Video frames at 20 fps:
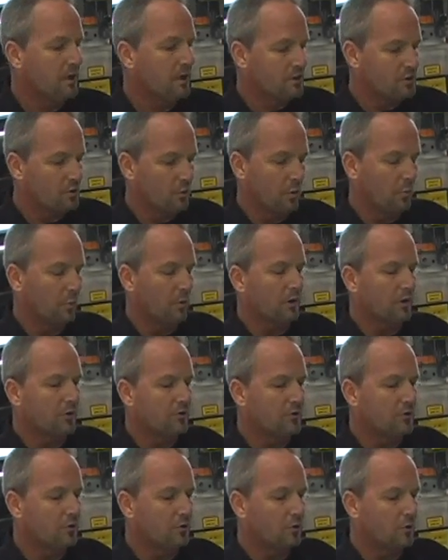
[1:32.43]
So what we're going to
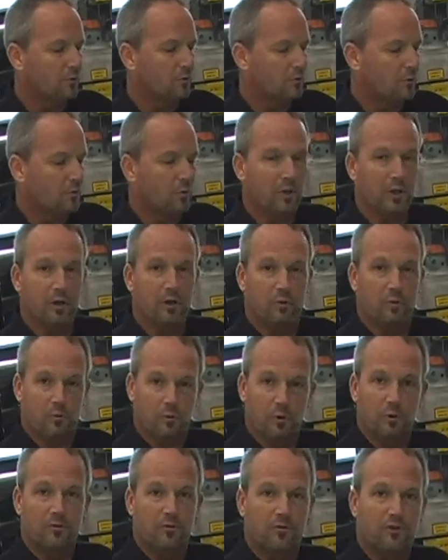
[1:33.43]
do, we need to
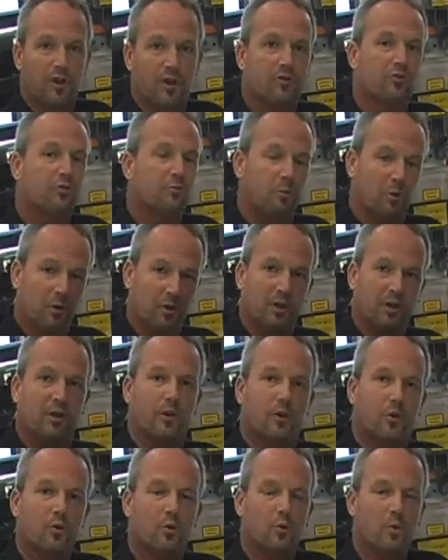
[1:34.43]
remove the sensor, put it in
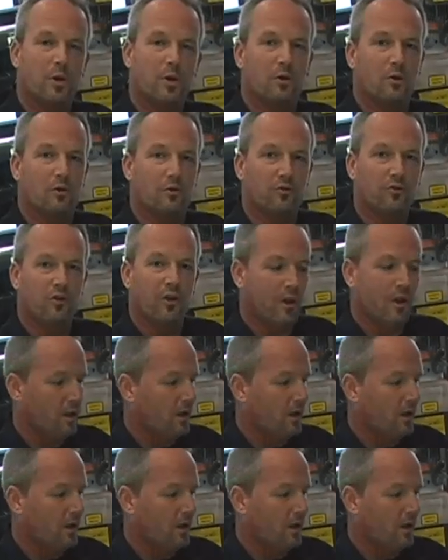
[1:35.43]
the new wheels.